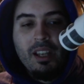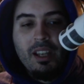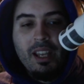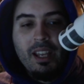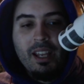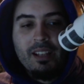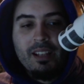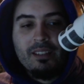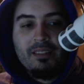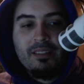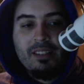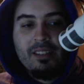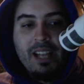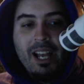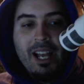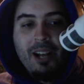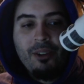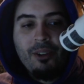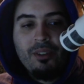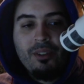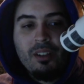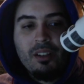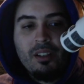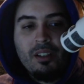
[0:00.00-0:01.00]
and
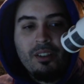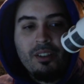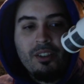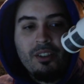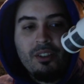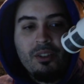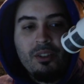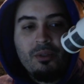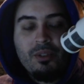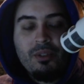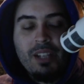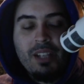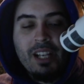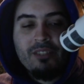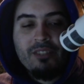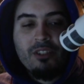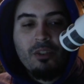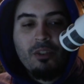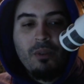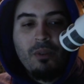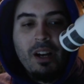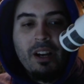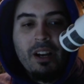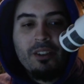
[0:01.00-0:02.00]
now the nuke text
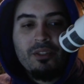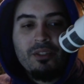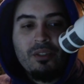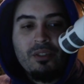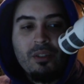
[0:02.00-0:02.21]
requires